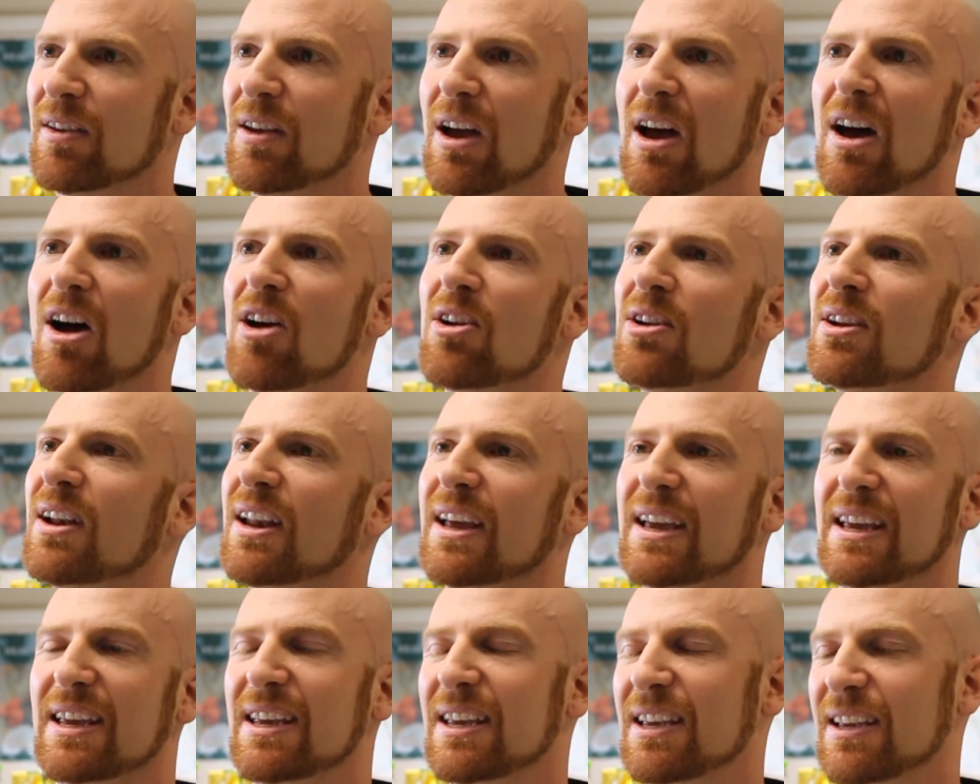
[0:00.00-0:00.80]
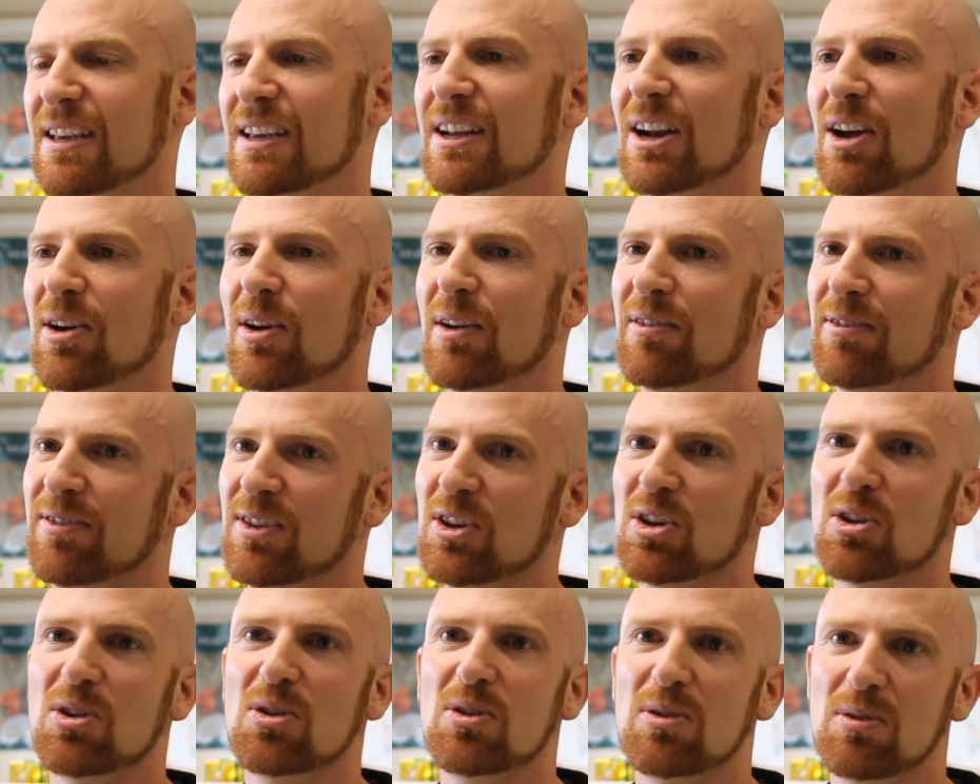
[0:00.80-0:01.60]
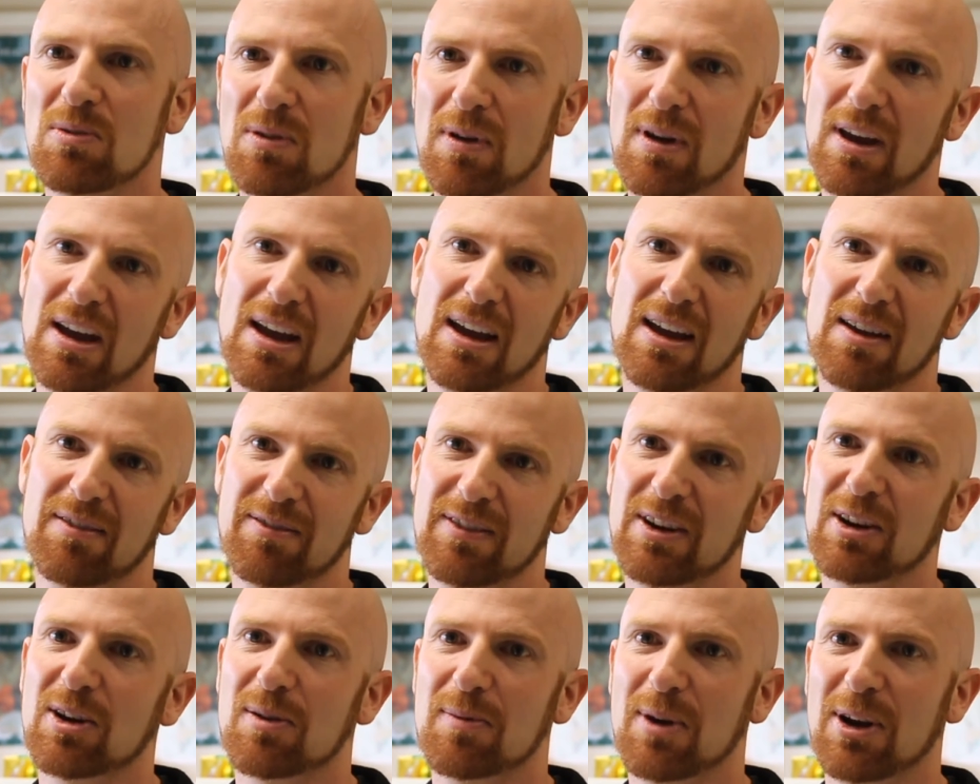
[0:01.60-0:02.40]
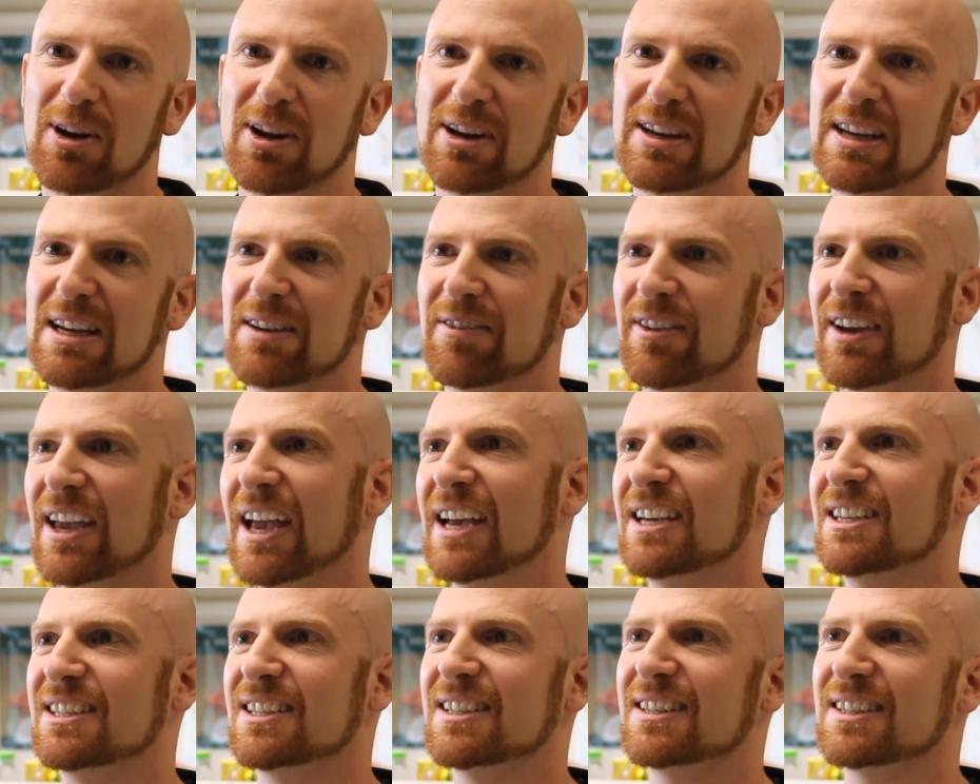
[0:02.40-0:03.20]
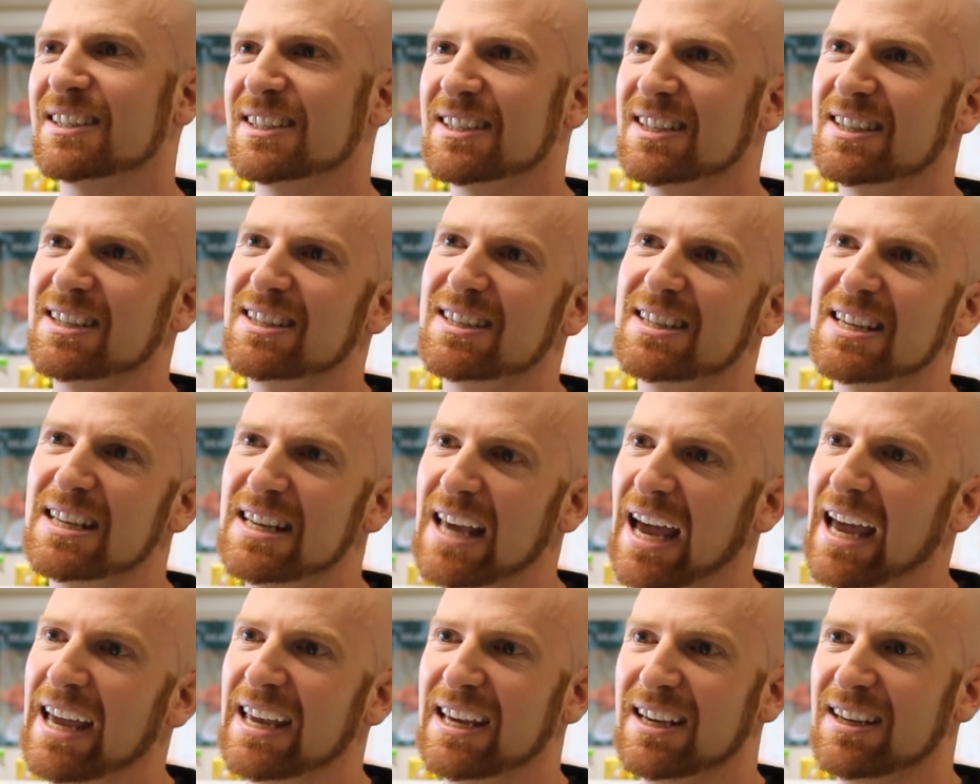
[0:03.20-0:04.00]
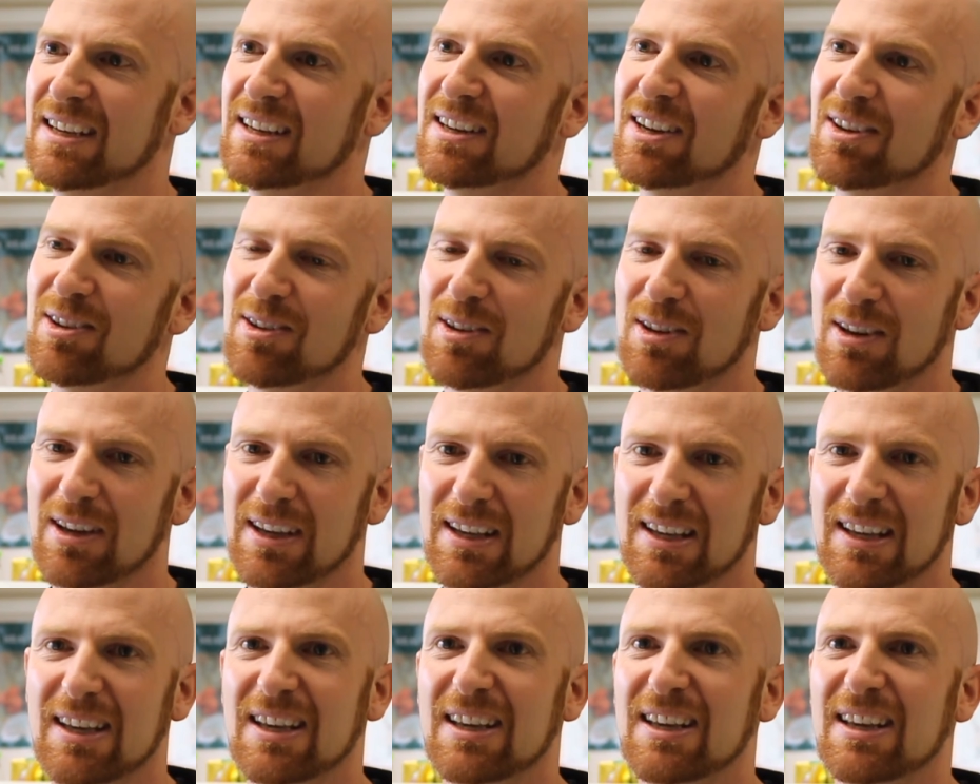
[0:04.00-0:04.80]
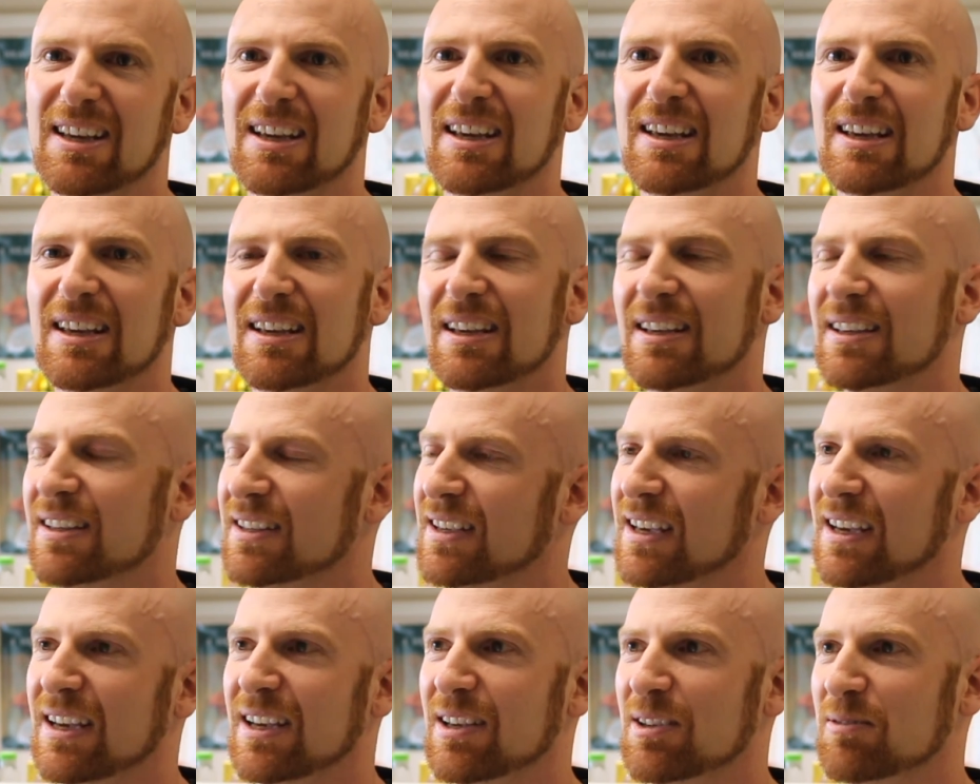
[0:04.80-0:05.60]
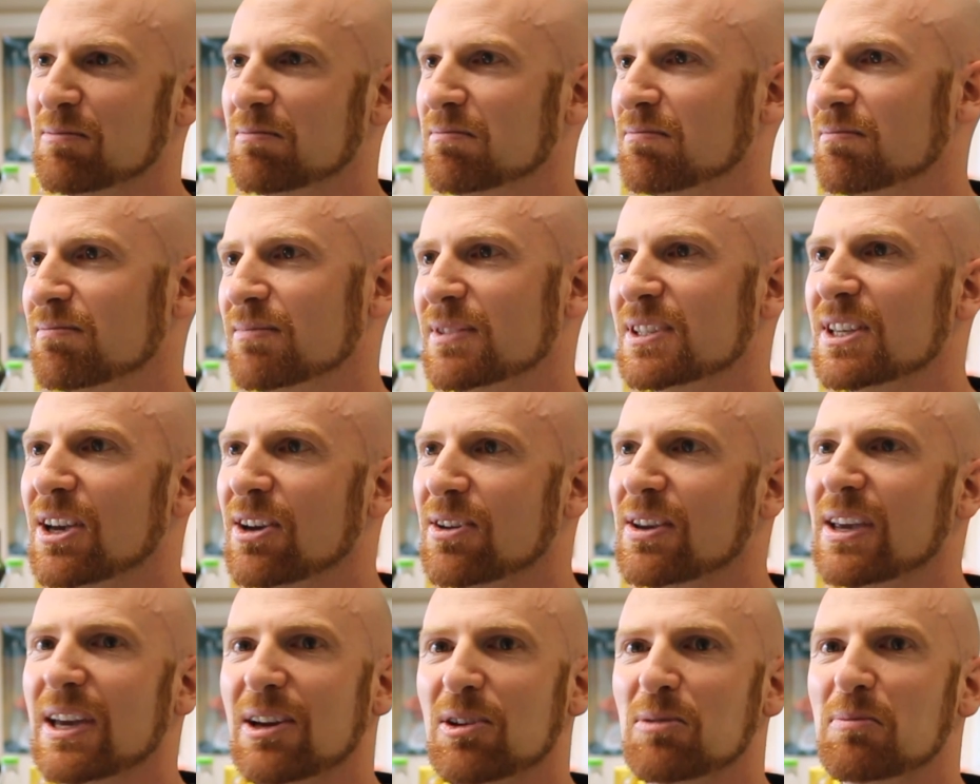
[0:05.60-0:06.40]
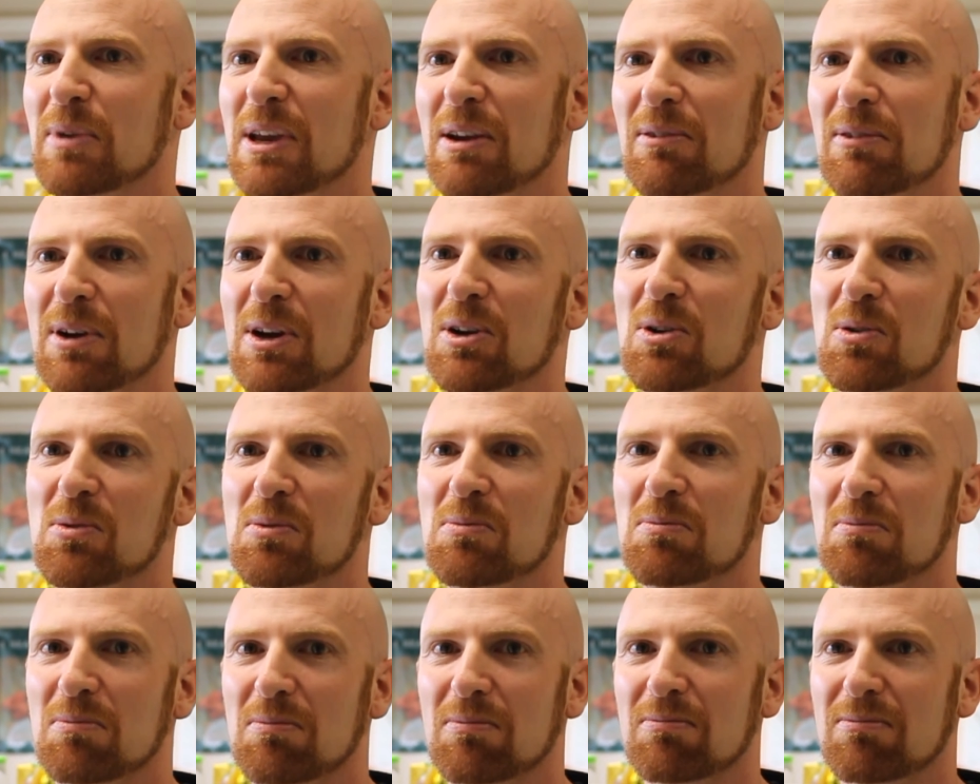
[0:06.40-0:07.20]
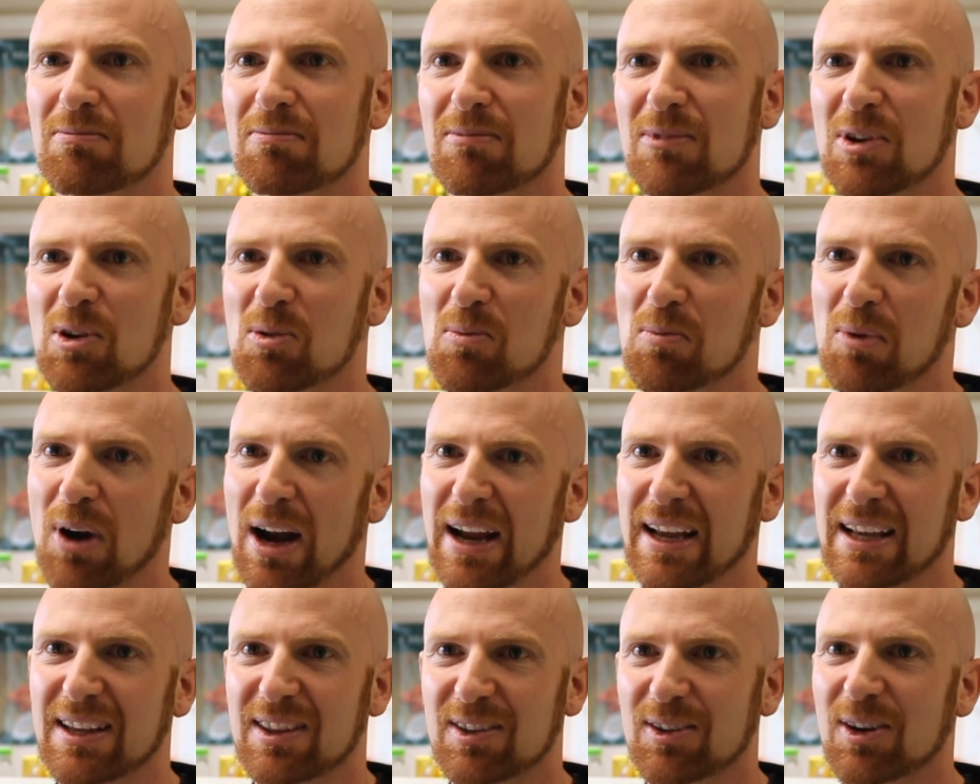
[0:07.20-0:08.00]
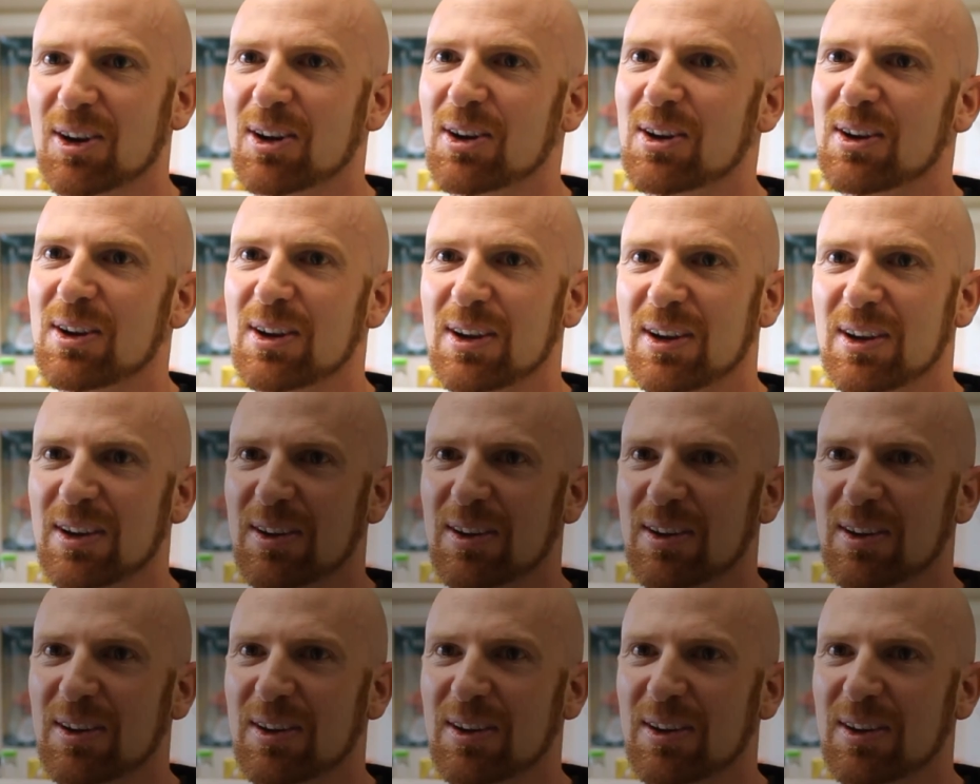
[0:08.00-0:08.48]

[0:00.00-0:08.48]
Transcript: only you know a few uh, pheromone identifications to date. You know, like um, so yeah, it would be a real, real breakthrough